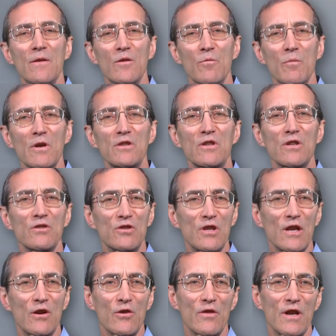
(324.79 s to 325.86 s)
you must
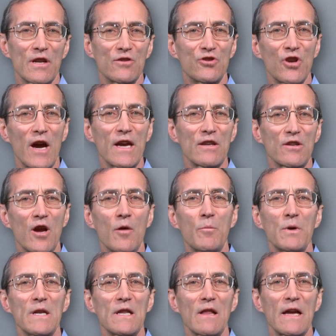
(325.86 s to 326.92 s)
consider that a giant
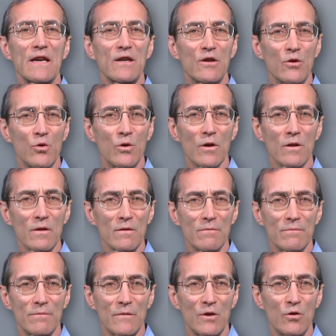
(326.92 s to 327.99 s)
company like Google,
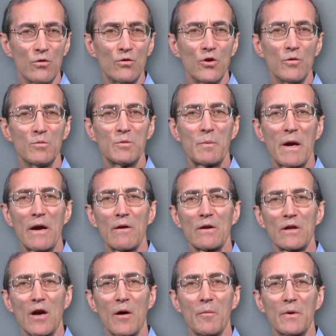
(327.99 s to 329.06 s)
YouTube's
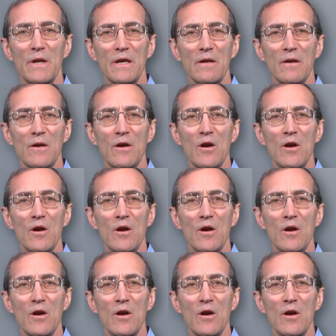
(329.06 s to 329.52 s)
parent company,